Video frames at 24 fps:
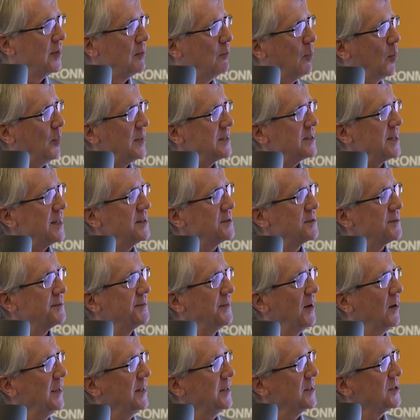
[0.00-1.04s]
Then what we tend to
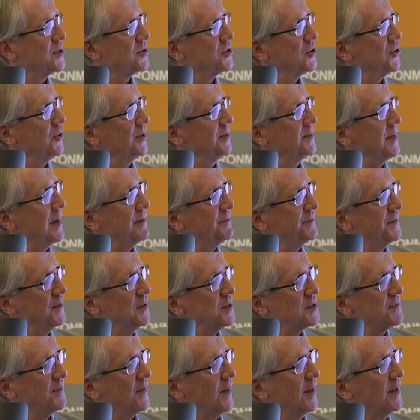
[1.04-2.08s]
find is during that
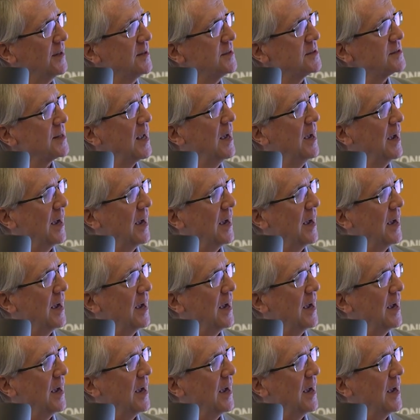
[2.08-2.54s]
first phase,